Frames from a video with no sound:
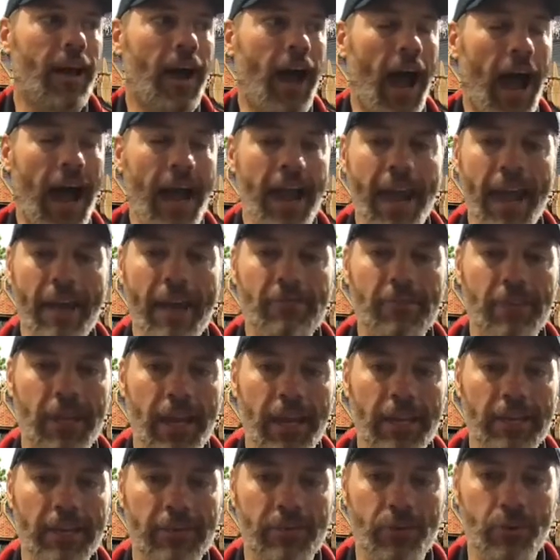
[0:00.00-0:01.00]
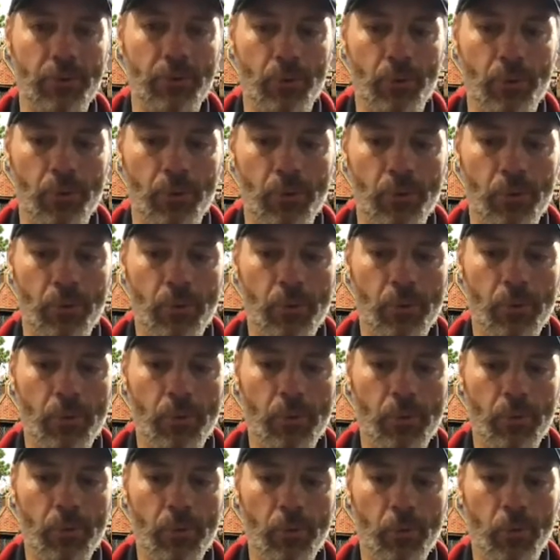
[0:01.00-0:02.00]
I have yet to,
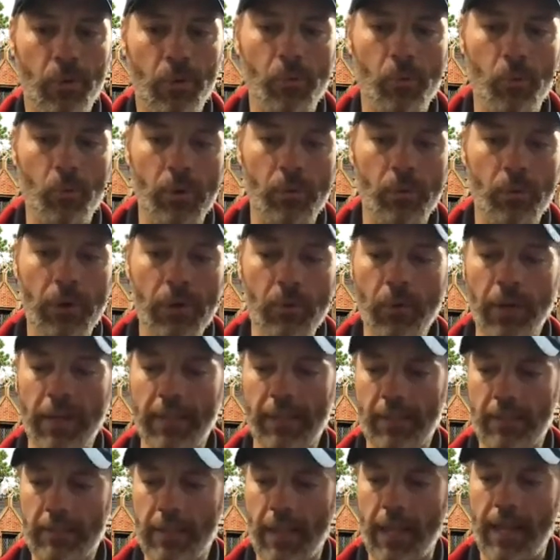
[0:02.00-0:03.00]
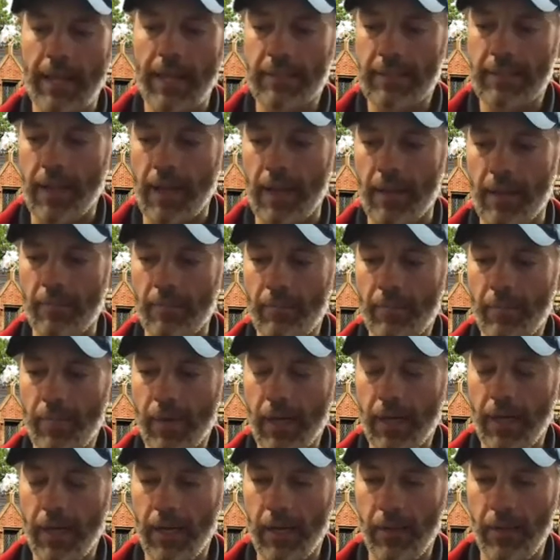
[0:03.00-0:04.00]
when we went this last time,
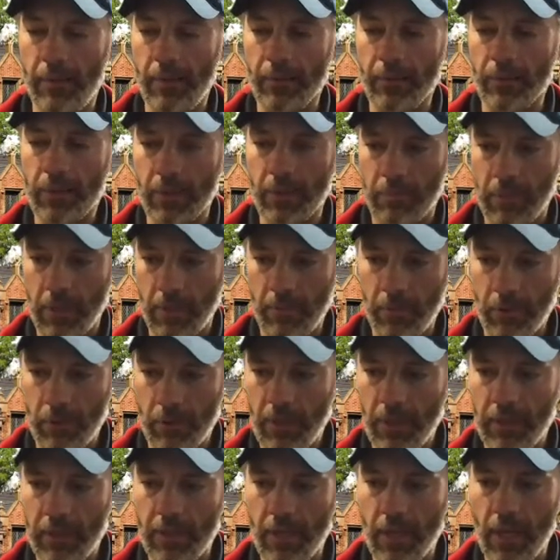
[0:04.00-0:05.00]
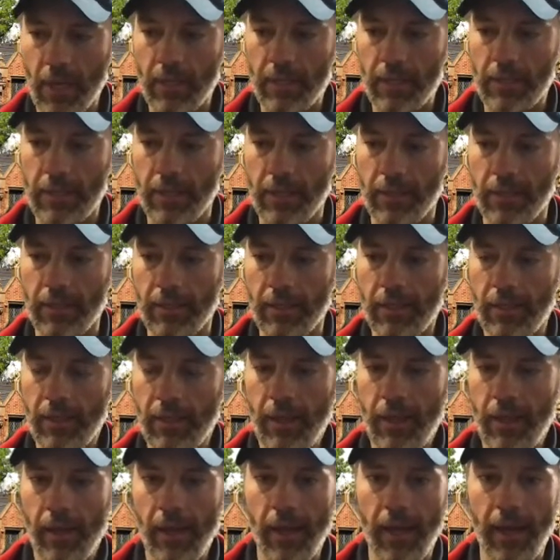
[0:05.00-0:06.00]
it was September 2019,
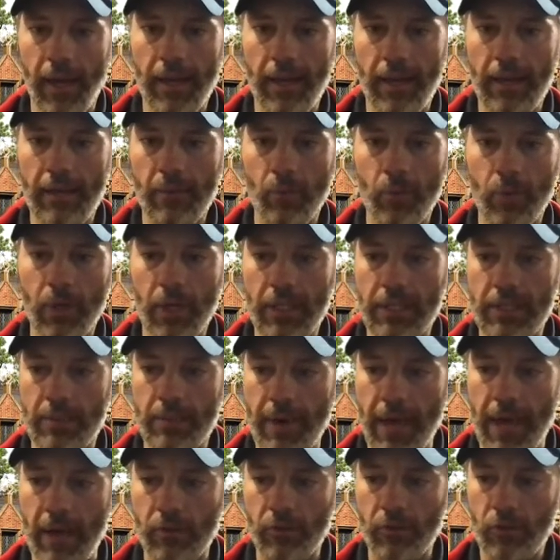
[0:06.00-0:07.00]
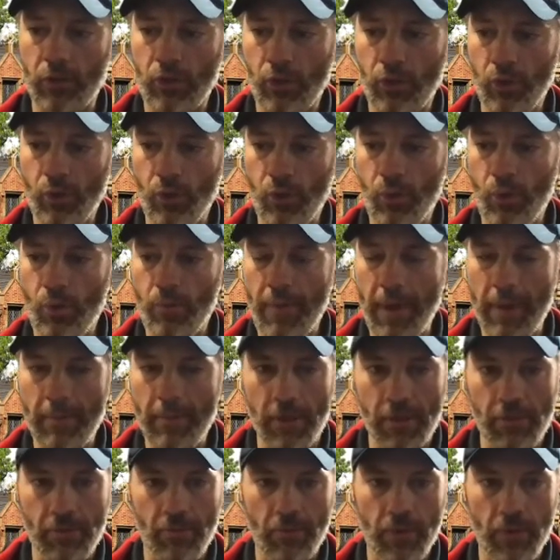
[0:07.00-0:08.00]
and it was about 2, maybe
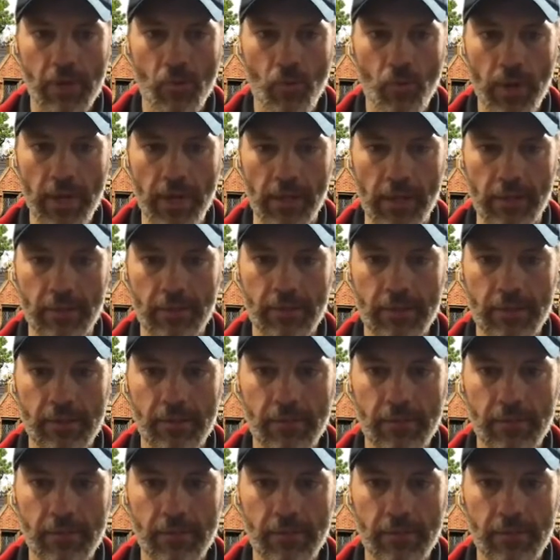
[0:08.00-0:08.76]
3 weeks